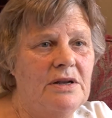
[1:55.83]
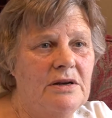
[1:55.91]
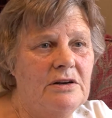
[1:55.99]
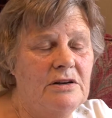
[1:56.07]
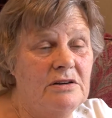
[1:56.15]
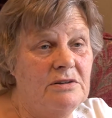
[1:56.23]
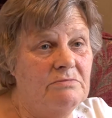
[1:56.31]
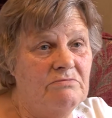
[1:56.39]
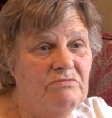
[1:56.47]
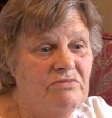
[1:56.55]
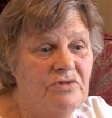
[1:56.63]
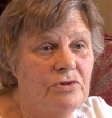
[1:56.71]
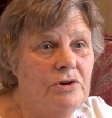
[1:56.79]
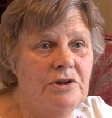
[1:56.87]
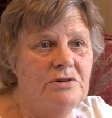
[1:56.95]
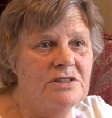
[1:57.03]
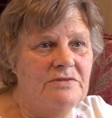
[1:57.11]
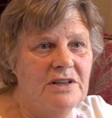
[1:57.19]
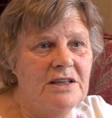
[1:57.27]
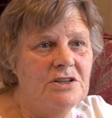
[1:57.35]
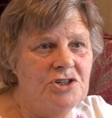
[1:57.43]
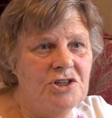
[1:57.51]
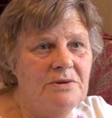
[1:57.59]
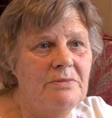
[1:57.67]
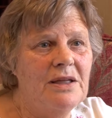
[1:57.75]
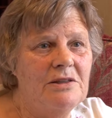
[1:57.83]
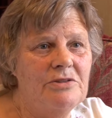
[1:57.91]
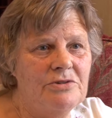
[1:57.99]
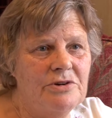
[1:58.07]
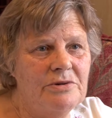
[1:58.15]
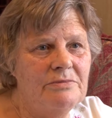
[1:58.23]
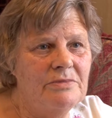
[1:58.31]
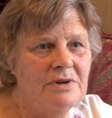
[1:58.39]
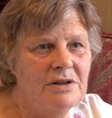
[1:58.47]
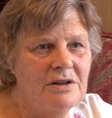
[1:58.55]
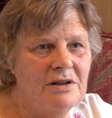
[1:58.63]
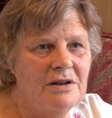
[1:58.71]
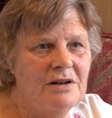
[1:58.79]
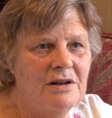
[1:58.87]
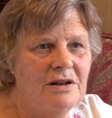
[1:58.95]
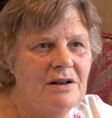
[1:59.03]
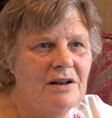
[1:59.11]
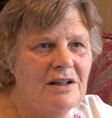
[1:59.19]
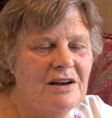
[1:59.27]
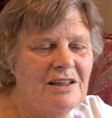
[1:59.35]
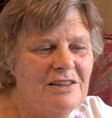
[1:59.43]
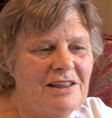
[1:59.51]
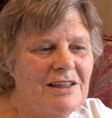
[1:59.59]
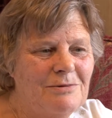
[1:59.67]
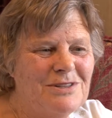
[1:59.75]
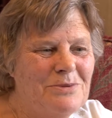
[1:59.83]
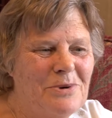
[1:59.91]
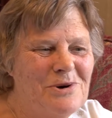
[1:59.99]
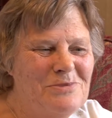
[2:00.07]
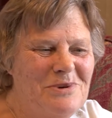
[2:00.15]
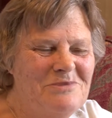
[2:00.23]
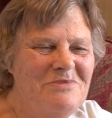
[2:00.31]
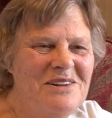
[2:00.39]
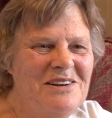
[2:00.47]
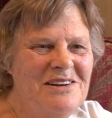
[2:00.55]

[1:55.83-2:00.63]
and full use of the kitchen and bathroom. And I think that was the problem.